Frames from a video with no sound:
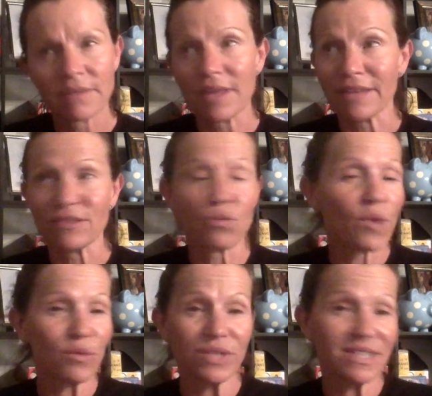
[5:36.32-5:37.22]
That the
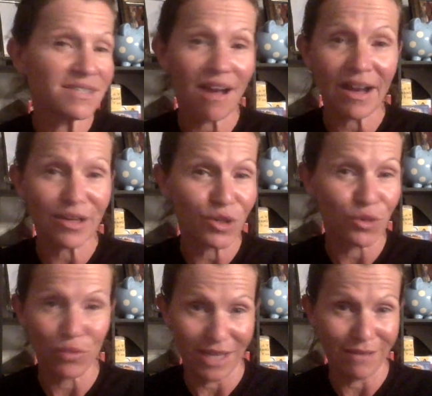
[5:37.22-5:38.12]
way we design
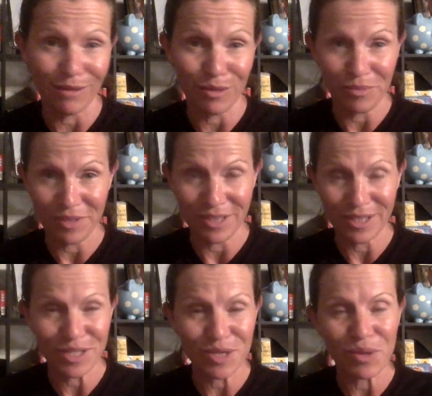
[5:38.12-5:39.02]
curriculum
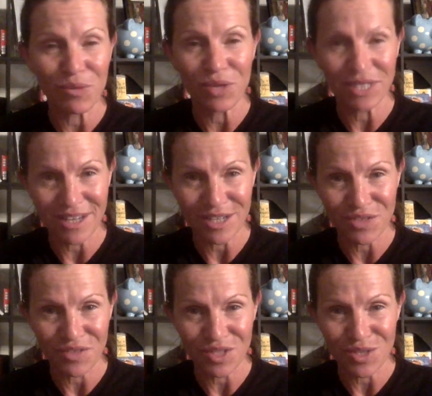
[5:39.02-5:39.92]
needs to be one size
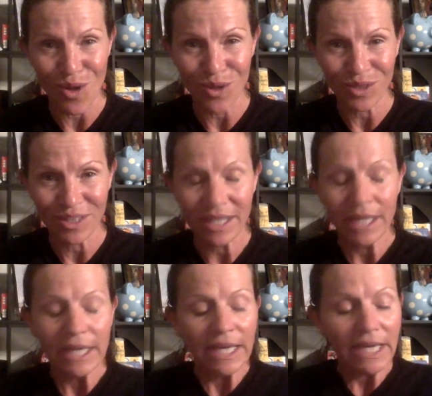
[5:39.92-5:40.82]
fits all?
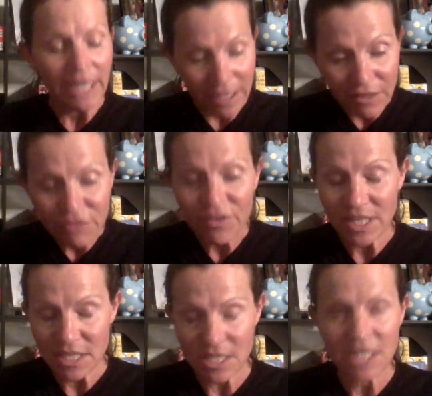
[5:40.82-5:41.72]
If I
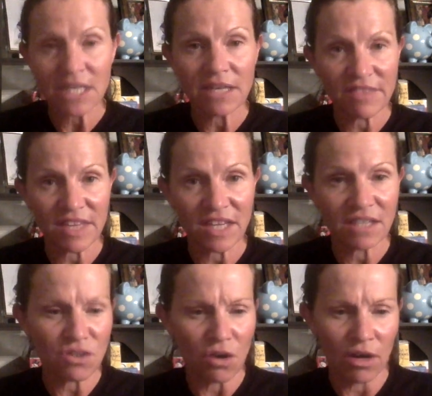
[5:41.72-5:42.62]
see
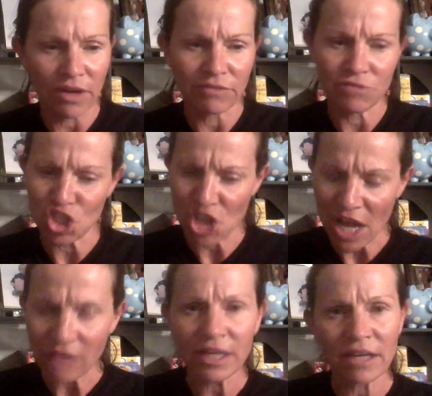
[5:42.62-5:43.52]
things aren't
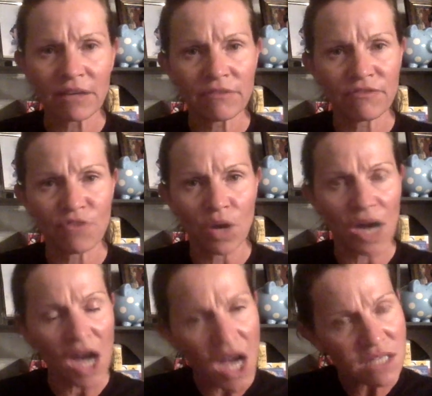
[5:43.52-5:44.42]
gelling for
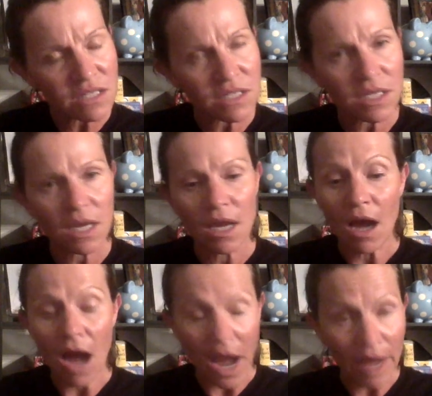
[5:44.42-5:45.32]
us,
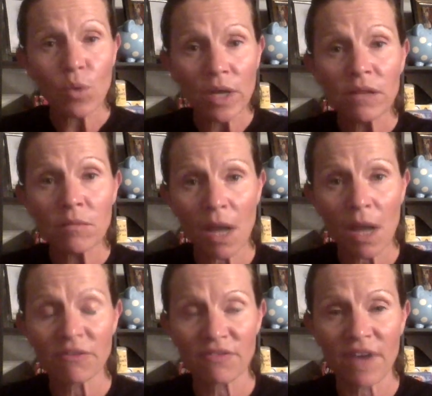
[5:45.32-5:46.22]
I will
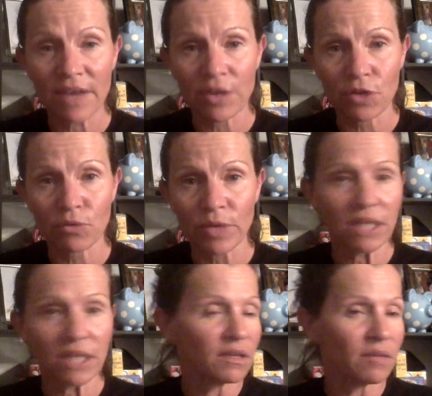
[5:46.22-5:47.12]
modify the
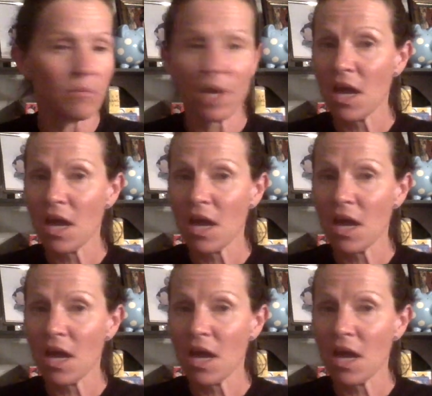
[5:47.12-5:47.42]
curriculum.